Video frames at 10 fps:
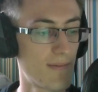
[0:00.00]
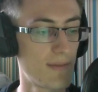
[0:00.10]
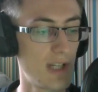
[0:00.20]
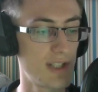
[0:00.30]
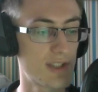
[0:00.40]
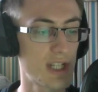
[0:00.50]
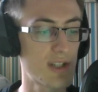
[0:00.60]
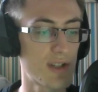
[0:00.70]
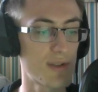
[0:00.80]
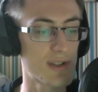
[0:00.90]
And she
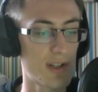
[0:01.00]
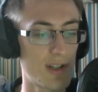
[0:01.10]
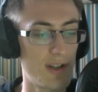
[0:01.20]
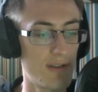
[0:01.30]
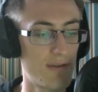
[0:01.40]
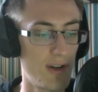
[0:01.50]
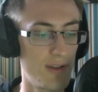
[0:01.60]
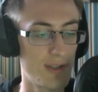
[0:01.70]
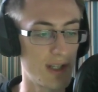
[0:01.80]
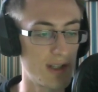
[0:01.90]
shoots on her
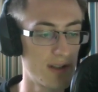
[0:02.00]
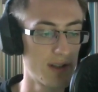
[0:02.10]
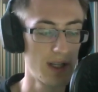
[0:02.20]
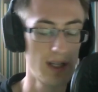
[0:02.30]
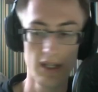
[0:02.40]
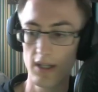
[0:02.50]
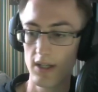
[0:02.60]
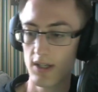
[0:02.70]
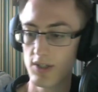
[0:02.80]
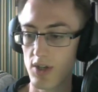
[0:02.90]
phone, yeah.
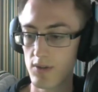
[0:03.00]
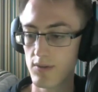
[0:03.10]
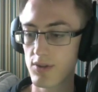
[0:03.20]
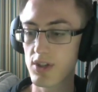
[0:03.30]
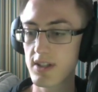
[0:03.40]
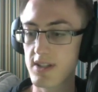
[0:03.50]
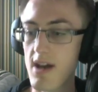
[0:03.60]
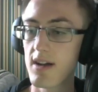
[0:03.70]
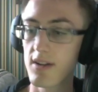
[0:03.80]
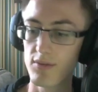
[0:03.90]
So you can
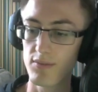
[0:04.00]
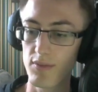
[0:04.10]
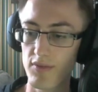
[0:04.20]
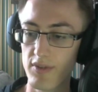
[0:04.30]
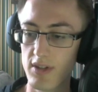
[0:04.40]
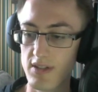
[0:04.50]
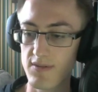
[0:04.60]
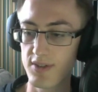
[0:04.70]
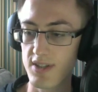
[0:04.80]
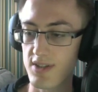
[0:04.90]
tell this
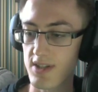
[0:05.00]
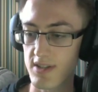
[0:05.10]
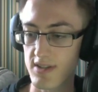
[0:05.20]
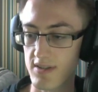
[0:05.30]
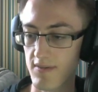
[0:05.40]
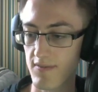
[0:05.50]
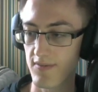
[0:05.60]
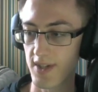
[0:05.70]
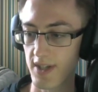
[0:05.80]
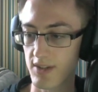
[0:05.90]
footage is
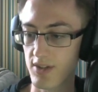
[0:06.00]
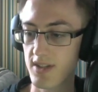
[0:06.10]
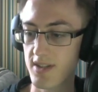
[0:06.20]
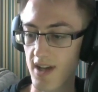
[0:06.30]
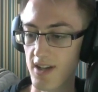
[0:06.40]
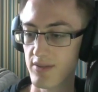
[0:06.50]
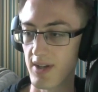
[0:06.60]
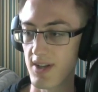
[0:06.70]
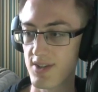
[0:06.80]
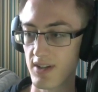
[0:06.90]
like, you can tell
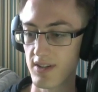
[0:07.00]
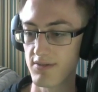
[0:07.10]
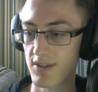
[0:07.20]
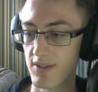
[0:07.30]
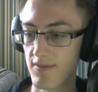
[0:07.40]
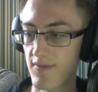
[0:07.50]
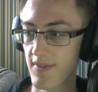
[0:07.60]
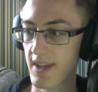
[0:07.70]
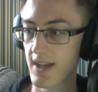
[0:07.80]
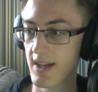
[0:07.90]
when it's shot on the phone.
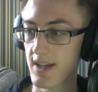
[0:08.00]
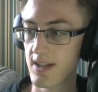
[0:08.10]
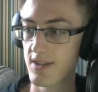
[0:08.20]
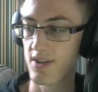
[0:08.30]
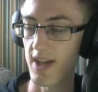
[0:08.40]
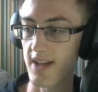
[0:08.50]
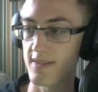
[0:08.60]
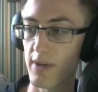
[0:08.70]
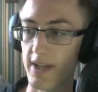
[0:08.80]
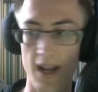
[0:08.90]
So
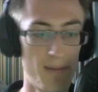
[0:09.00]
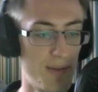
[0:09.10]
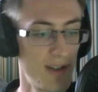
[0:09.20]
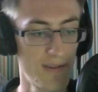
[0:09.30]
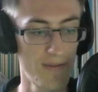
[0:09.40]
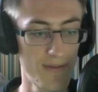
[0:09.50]
that's my camera.